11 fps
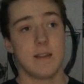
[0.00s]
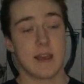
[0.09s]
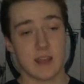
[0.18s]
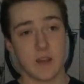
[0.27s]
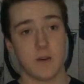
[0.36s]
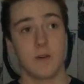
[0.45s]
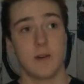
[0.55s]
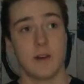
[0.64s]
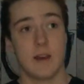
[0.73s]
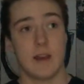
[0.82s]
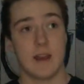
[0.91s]
Thank you.
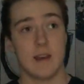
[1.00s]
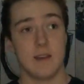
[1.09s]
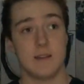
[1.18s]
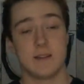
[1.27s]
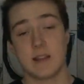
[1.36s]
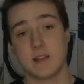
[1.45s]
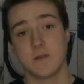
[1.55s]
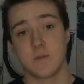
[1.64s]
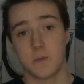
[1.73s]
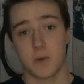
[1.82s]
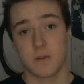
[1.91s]
And stay
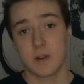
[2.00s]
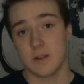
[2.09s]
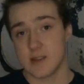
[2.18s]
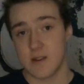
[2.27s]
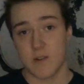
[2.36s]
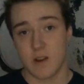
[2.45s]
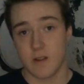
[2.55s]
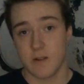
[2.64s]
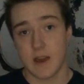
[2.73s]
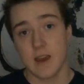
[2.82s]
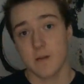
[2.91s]
tuned for more videos every
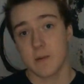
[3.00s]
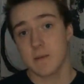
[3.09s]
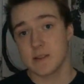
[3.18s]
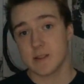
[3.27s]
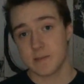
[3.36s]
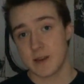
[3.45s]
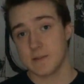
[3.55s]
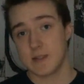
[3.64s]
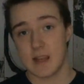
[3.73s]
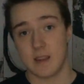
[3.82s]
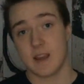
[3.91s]
other day or maybe sometimes
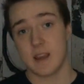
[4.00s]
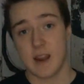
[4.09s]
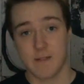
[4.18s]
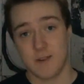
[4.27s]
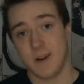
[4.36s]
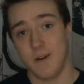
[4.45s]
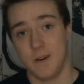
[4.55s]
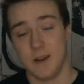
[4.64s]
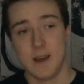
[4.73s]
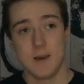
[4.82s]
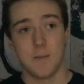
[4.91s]
daily. You never know.
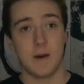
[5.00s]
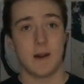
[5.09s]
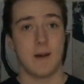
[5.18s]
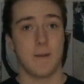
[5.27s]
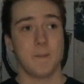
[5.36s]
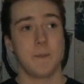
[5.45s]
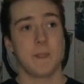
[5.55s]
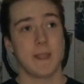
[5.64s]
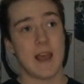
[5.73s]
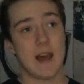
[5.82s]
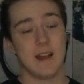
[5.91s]
But um,
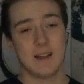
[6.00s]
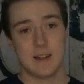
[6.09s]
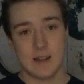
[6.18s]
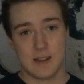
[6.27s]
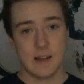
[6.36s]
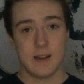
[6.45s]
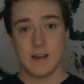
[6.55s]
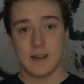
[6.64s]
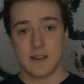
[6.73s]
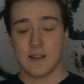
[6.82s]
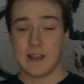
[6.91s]
yeah.
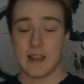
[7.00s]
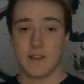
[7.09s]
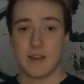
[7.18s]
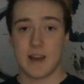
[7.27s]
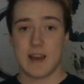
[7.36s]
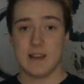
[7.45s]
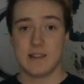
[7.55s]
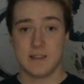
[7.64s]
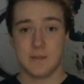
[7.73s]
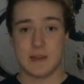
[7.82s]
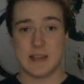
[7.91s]
Thank you guys
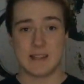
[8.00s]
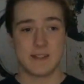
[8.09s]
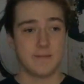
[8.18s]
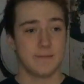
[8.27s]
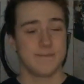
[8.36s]
and peace.